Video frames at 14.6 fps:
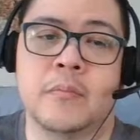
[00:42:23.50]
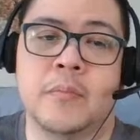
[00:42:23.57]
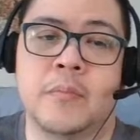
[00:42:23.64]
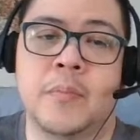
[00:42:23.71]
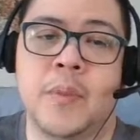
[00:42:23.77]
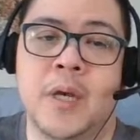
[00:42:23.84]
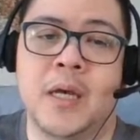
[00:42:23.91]

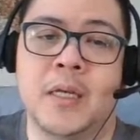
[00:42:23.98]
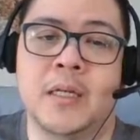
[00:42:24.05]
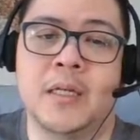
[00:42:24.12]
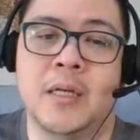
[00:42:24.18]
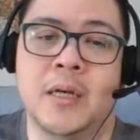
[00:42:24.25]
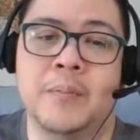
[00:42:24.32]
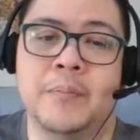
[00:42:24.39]
But
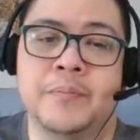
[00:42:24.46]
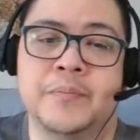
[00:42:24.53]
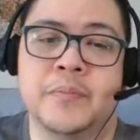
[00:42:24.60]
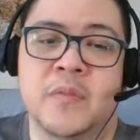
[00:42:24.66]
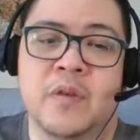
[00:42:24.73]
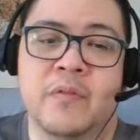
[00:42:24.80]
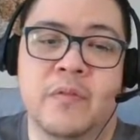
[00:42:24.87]

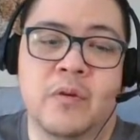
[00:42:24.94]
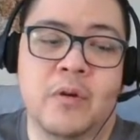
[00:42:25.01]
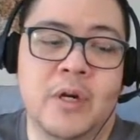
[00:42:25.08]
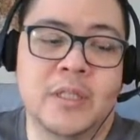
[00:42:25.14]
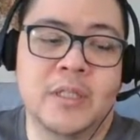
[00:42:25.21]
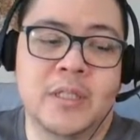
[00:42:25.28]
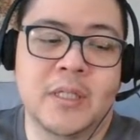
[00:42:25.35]
of
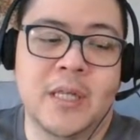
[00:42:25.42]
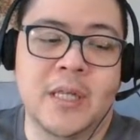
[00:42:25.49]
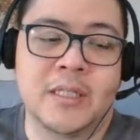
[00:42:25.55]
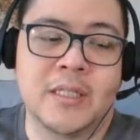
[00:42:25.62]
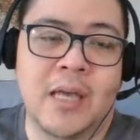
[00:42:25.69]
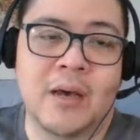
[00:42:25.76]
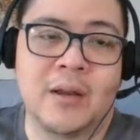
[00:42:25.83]
course, it
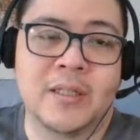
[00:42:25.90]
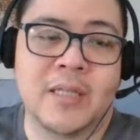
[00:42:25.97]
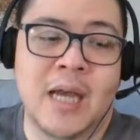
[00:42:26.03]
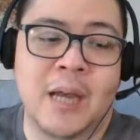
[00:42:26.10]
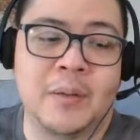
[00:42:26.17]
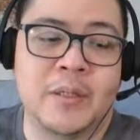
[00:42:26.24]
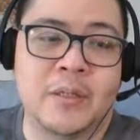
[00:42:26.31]
is now the
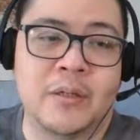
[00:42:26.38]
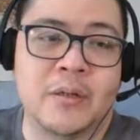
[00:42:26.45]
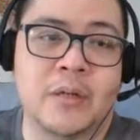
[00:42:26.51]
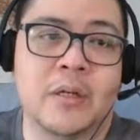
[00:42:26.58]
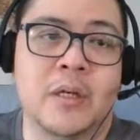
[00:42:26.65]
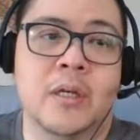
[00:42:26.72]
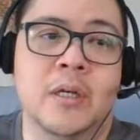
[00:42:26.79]
time to
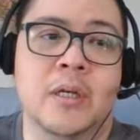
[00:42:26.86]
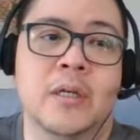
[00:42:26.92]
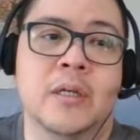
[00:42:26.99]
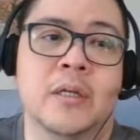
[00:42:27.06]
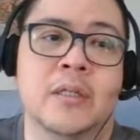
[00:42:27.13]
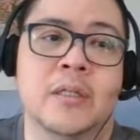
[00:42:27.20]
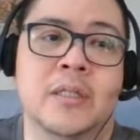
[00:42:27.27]

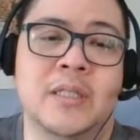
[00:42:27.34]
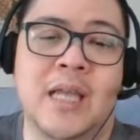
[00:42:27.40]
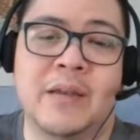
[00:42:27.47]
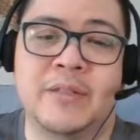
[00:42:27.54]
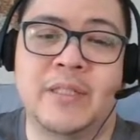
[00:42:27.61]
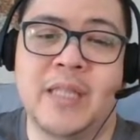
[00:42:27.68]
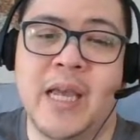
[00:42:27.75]

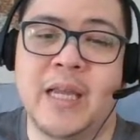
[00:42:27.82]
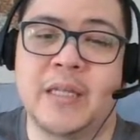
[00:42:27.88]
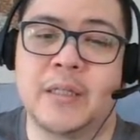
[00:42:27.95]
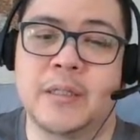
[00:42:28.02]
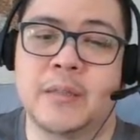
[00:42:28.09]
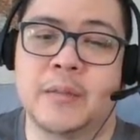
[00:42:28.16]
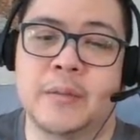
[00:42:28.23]
save
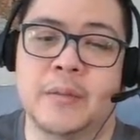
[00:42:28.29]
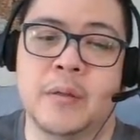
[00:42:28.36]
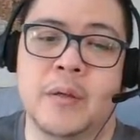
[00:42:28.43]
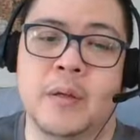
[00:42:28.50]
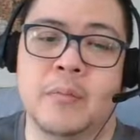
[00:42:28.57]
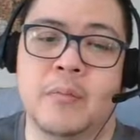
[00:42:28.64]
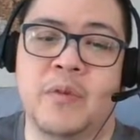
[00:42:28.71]
state
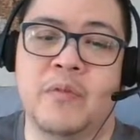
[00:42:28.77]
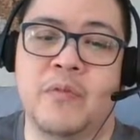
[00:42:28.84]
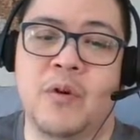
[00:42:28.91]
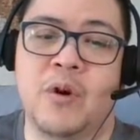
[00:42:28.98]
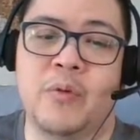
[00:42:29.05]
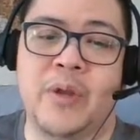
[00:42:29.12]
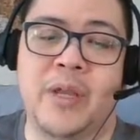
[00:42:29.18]

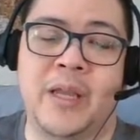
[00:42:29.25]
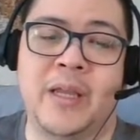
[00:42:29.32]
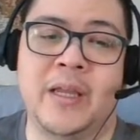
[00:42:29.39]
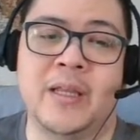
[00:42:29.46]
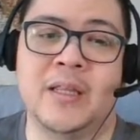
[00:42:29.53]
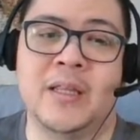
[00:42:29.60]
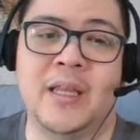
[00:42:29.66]
before we
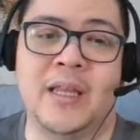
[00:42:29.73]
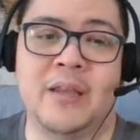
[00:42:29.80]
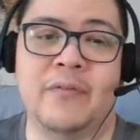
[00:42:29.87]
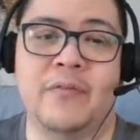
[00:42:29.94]
leave.